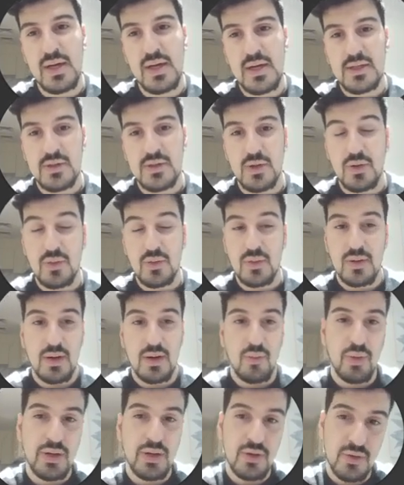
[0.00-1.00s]
So
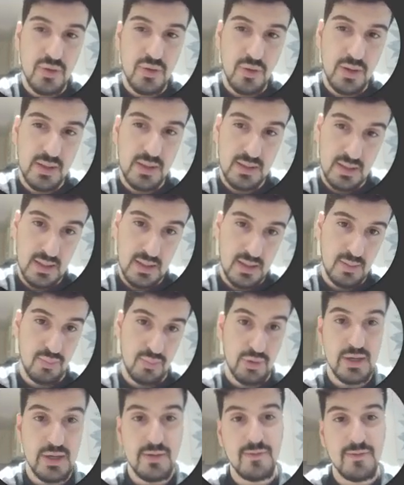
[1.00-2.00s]
when you're doing the
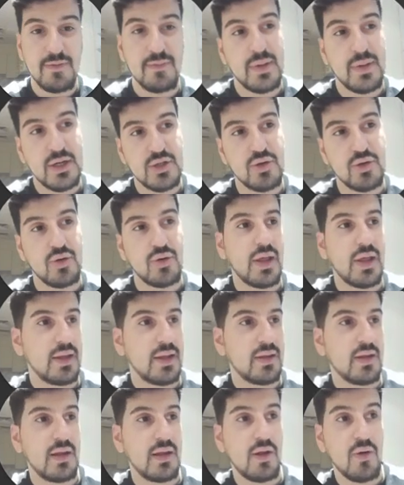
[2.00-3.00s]
brief, make sure
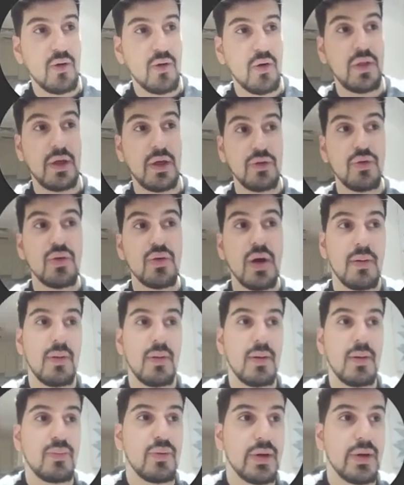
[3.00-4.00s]
that the logo that you come
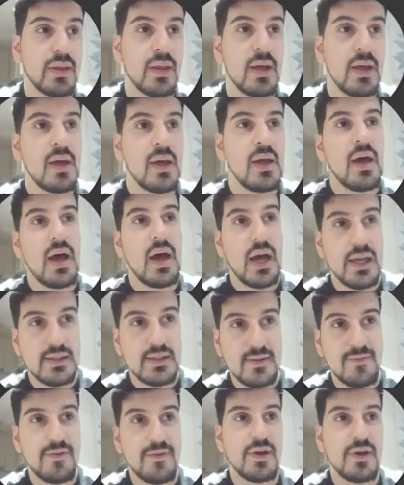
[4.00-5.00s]
up with
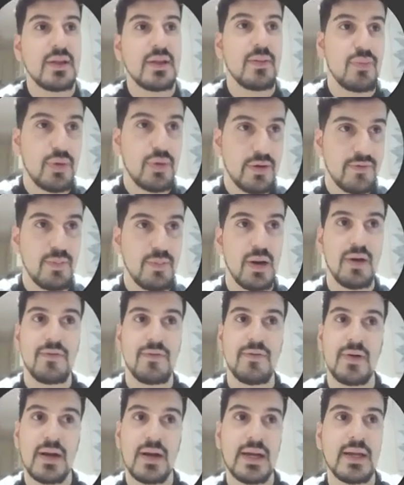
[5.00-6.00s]
has fit the brief
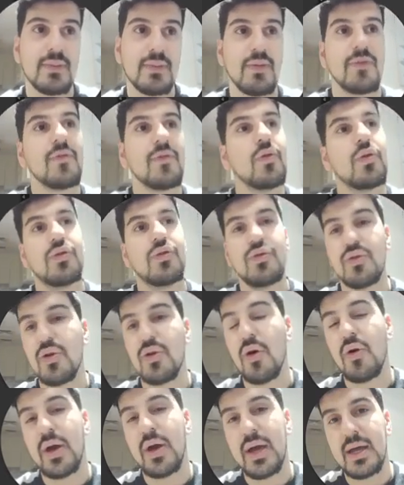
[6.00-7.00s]
perfectly before you
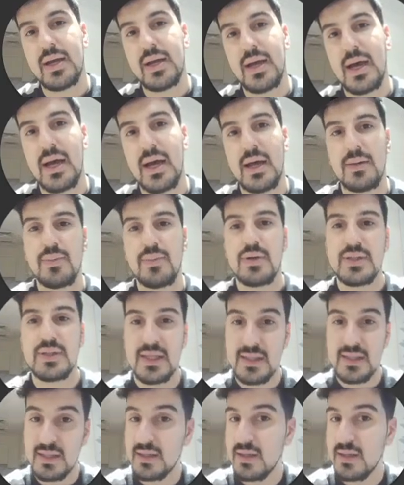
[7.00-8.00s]
go ahead and
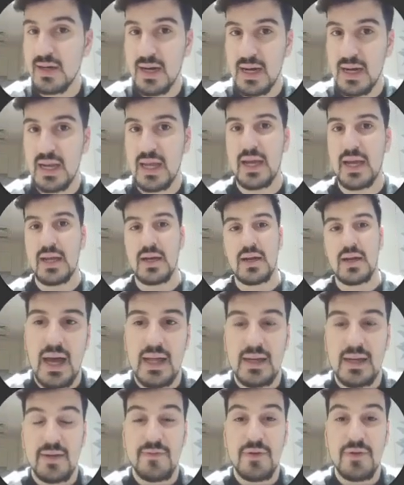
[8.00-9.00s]
present it to the client.
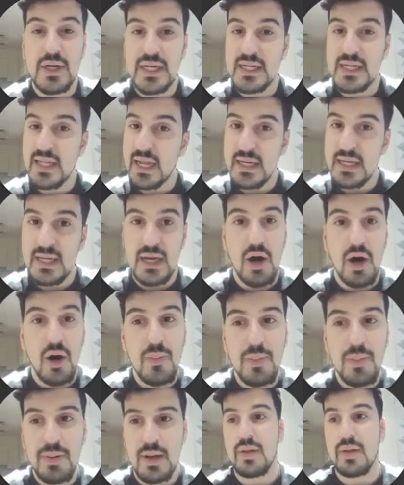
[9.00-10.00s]
And if you need any
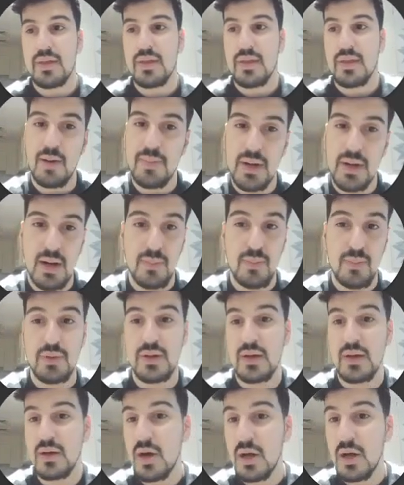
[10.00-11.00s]
help with coming up with
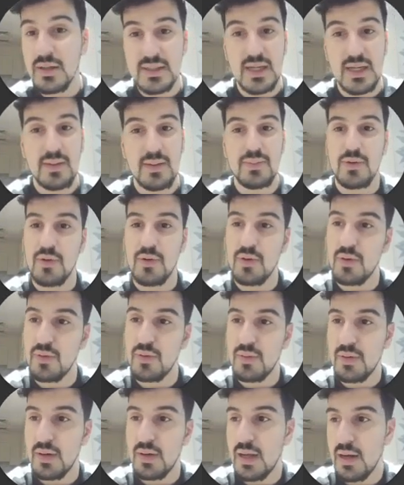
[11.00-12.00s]
a concept or
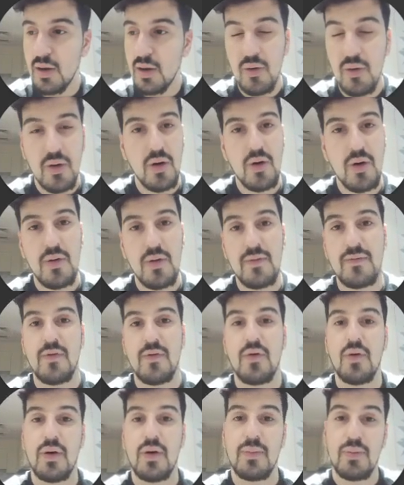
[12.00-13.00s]
a logo
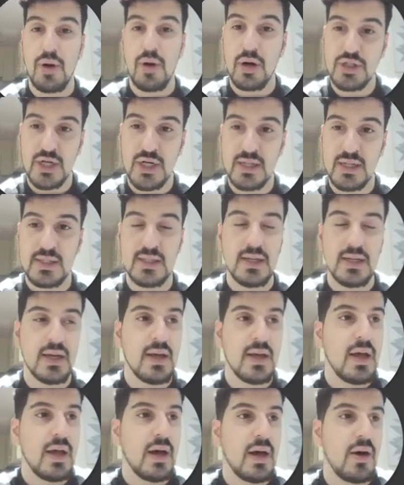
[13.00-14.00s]
for a project,
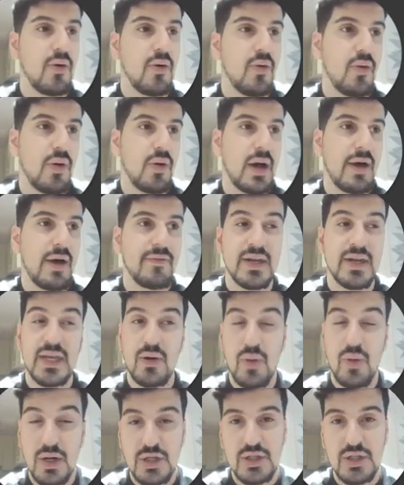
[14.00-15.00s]
or have any
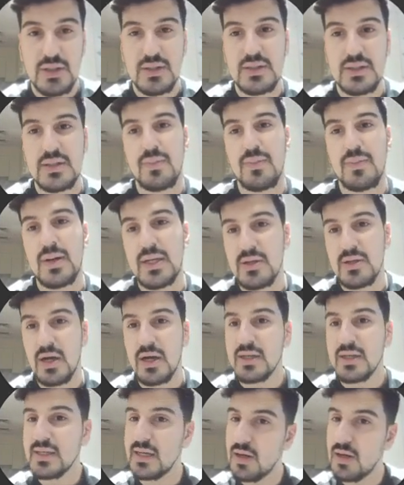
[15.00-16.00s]
questions, please
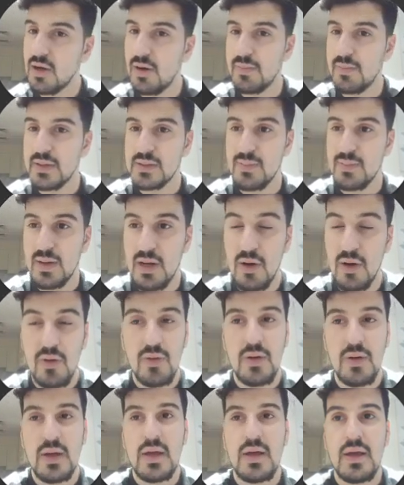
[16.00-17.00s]
ask in the comments
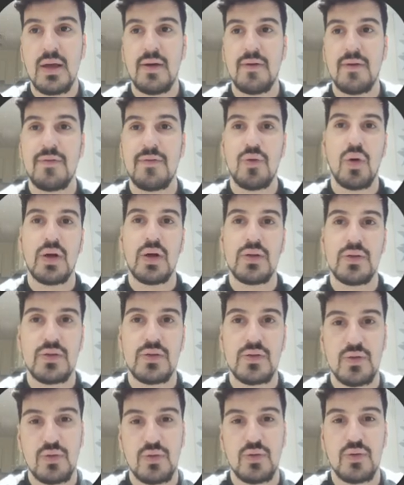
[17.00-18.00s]
below. If you want
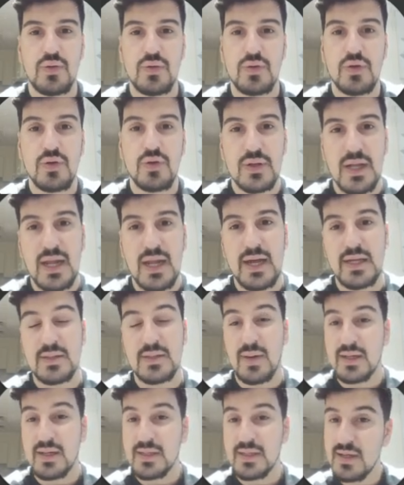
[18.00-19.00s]
to
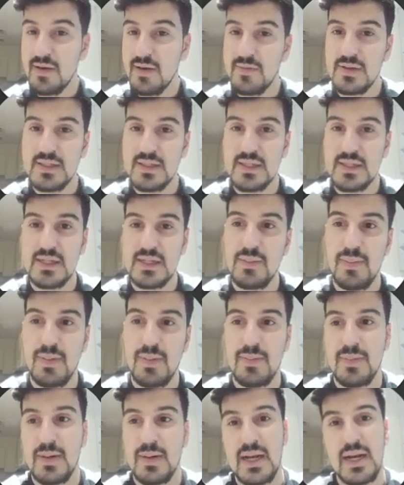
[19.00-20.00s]
utilize my services,
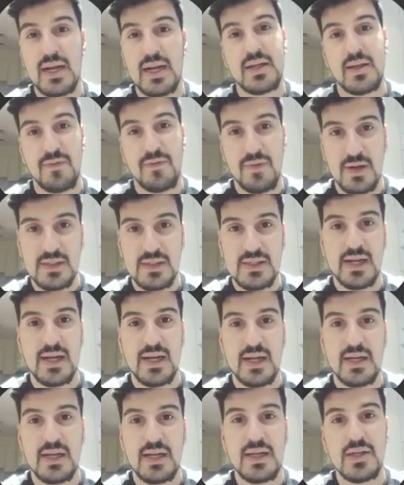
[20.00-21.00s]
click the first link
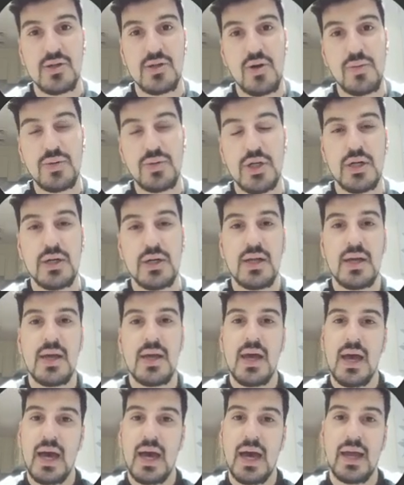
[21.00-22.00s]
in the description,
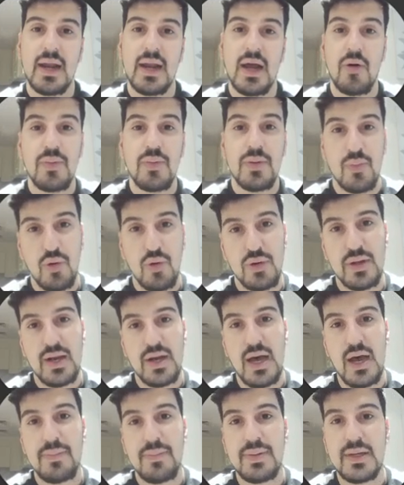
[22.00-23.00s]
and I'll be more than
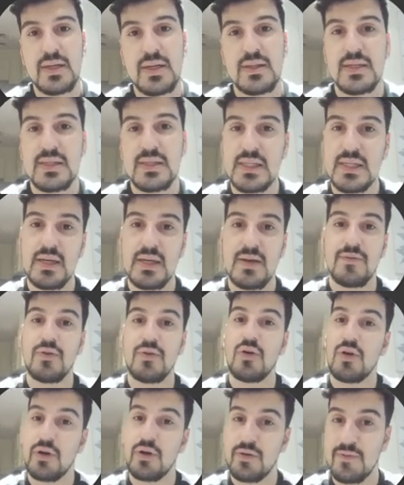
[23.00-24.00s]
happy to see if
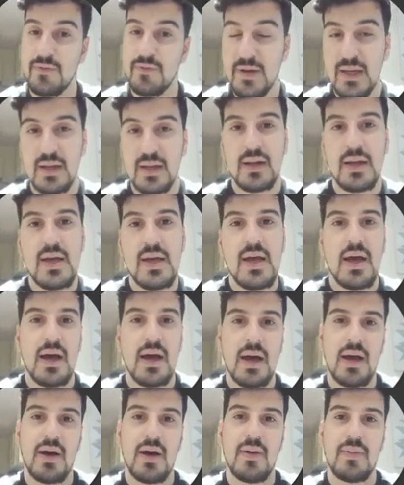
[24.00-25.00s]
you're a good fit,
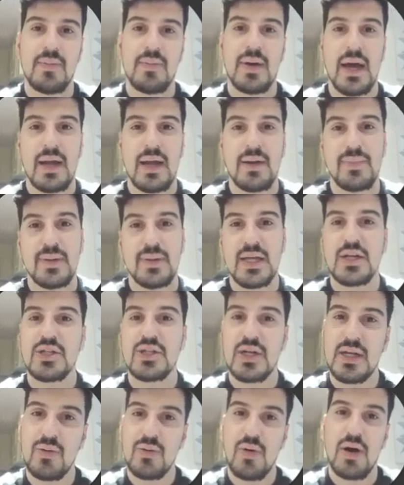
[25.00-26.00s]
and
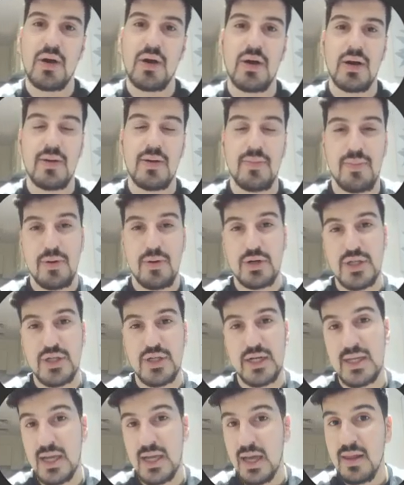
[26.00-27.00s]
potentially work on a
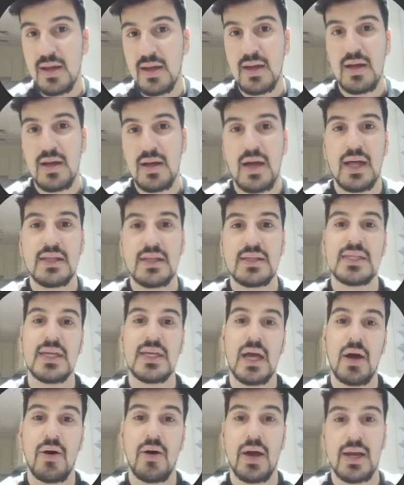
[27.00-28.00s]
project together and see
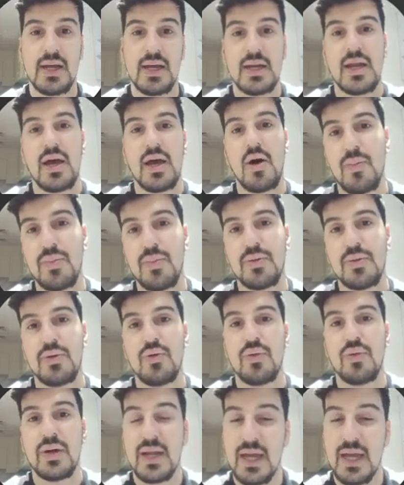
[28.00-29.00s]
how I can help
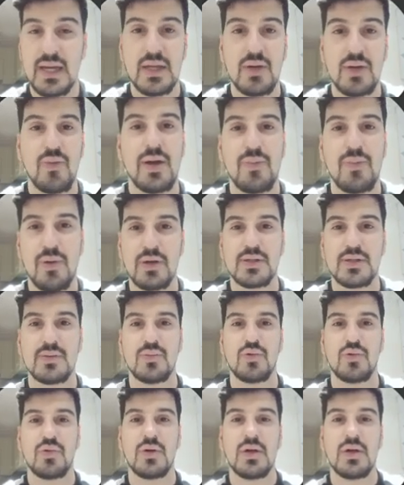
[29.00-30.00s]
you in any way
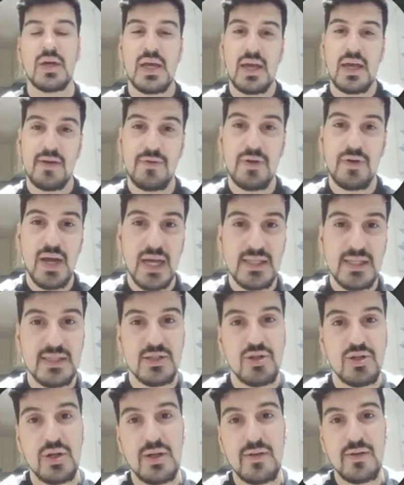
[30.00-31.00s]
possible. If you guys
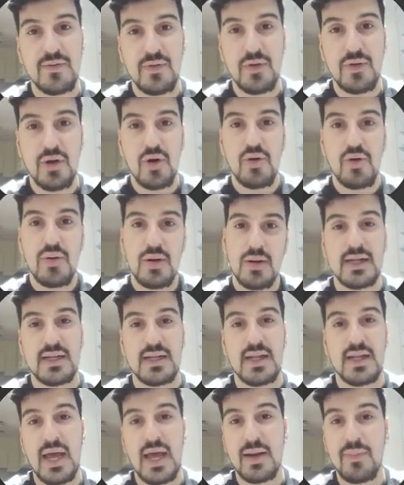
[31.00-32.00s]
enjoyed this video,
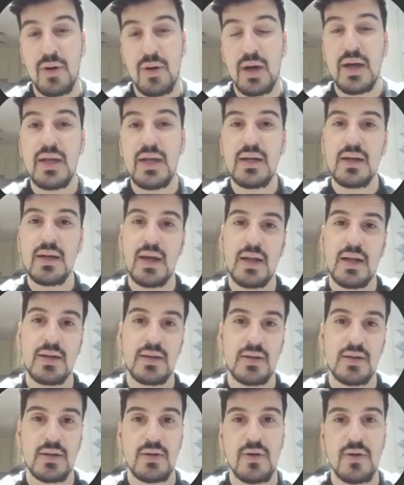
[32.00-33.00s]
click the like button
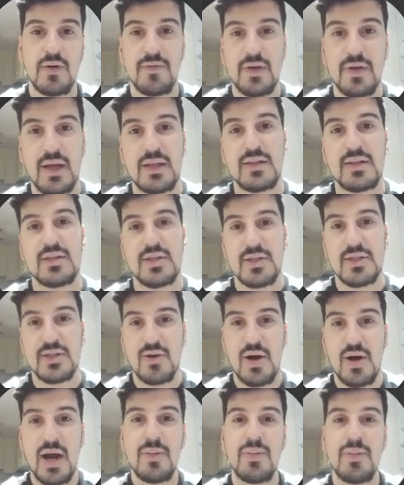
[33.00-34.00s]
and don't forget to
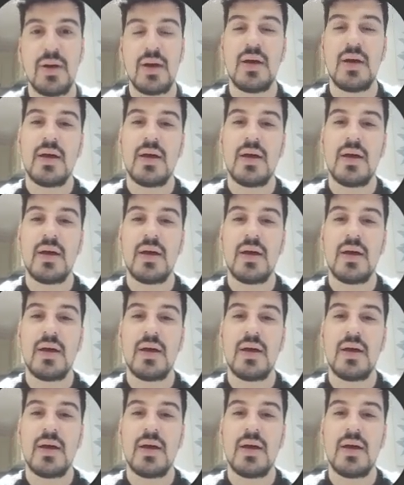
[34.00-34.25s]
subscribe.